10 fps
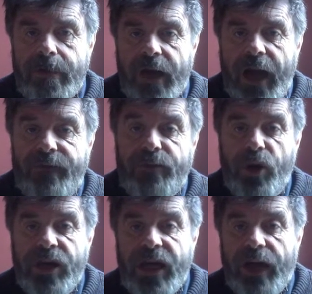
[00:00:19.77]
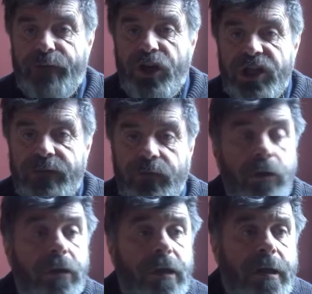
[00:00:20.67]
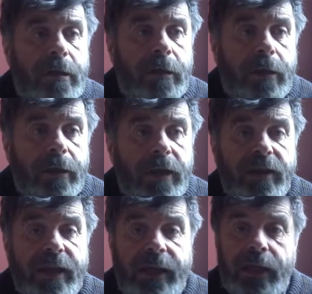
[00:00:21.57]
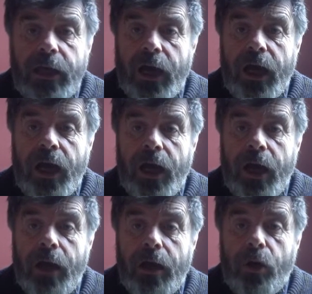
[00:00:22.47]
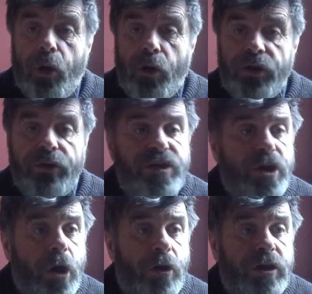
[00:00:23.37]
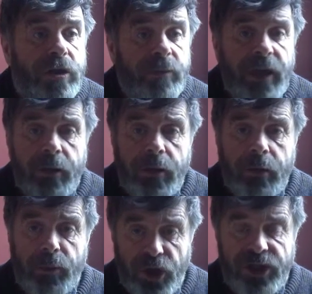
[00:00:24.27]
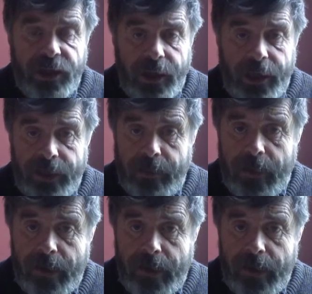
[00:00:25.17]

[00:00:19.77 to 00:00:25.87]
I have to point out, first of all, that the author is known to me personally,